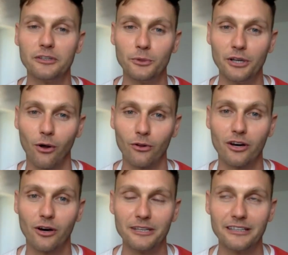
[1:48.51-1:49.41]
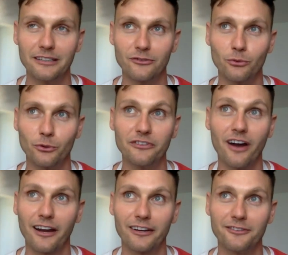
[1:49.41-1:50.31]
we all come here to
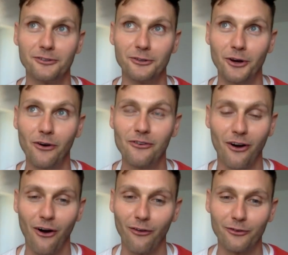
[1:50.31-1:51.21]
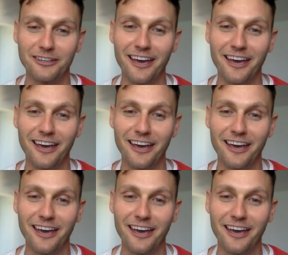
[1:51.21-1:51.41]
retire, all the